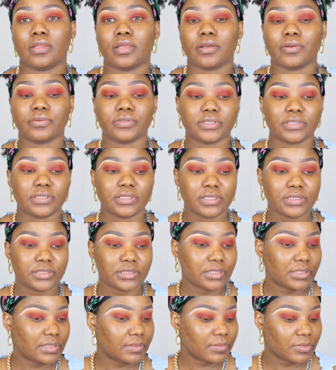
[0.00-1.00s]
now the next
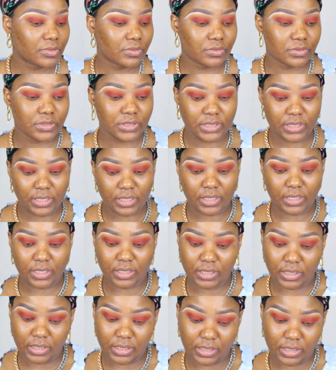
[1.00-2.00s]
shade i'm gonna take
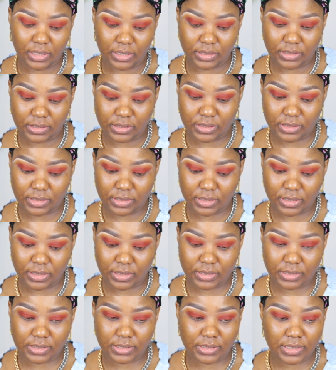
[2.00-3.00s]
is
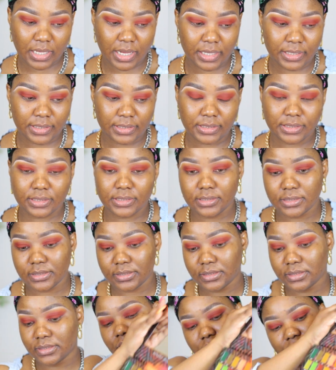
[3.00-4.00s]
sand
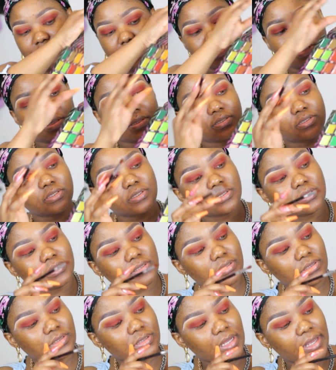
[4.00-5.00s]
so this is
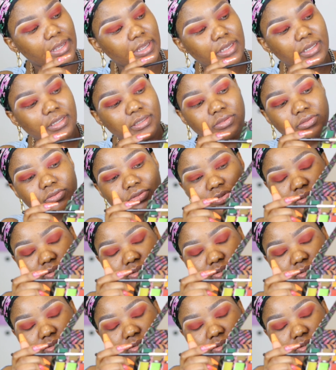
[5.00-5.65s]
just like a